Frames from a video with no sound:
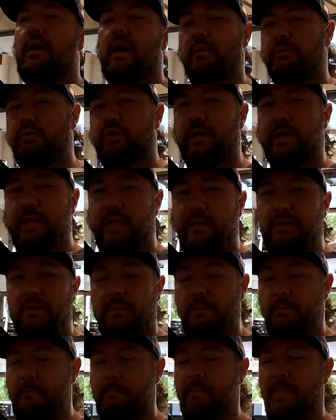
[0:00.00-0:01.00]
I'm trying to get the
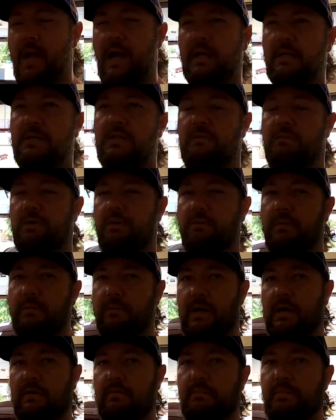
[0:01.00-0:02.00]
maximum
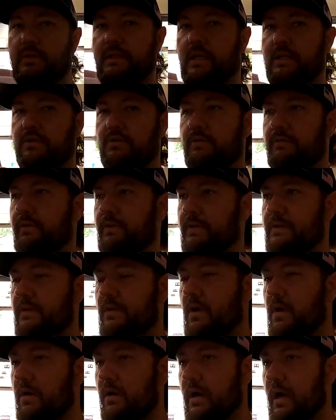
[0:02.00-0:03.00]
amount of potential for this
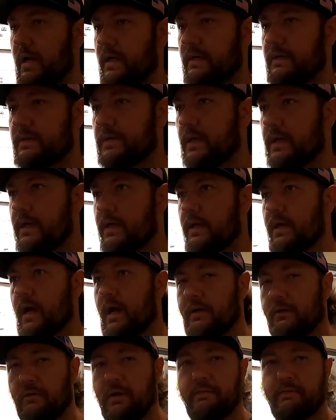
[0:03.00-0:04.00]
car, as
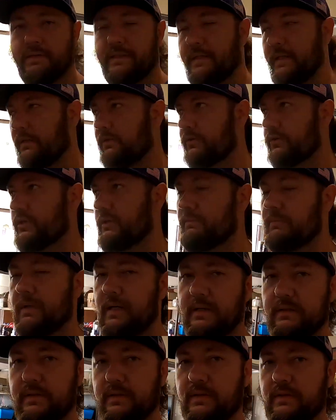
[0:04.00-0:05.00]
I don't have a dealership
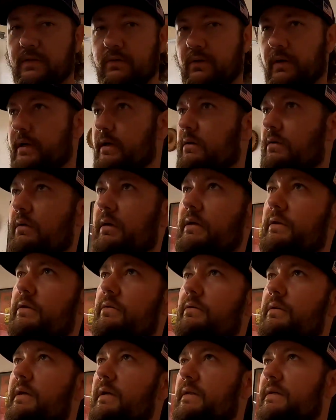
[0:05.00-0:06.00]
license, so I can only
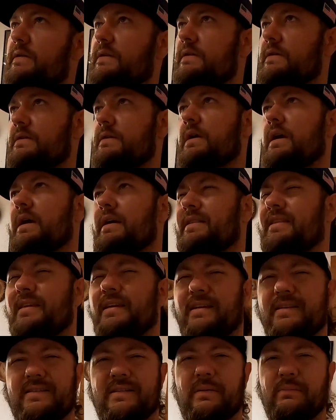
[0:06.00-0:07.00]
do this, I
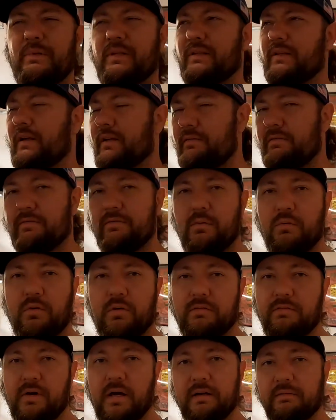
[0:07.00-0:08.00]
think, something like 4
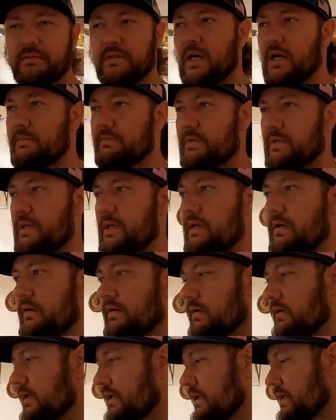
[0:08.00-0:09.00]
to 5 times a
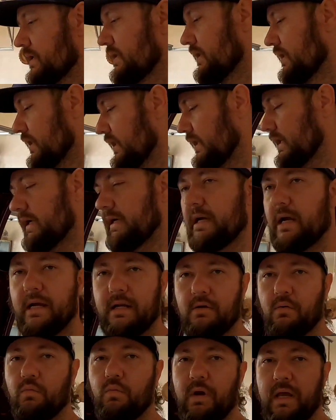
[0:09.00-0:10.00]
year. And I
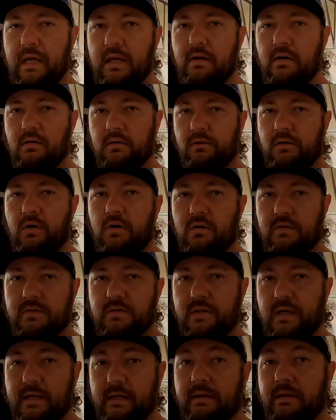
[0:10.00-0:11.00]
kind of wait on
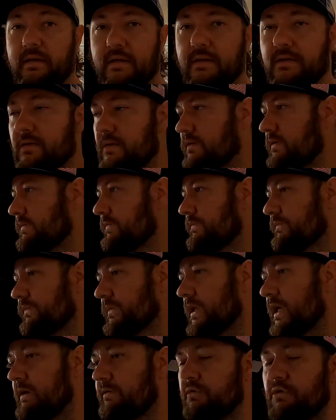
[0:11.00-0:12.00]
cars like this.
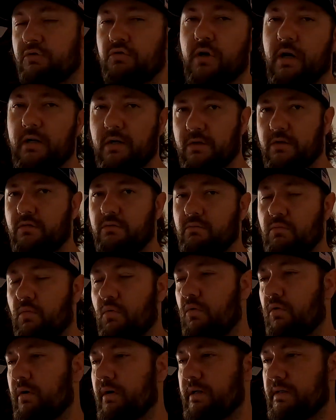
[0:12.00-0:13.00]
If you're trying to do
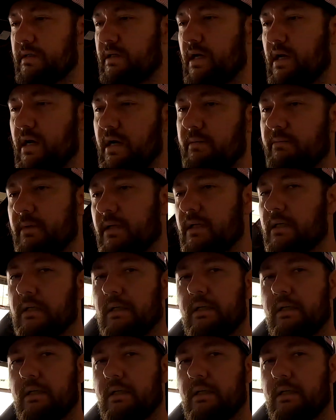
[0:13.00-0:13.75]
more at a time,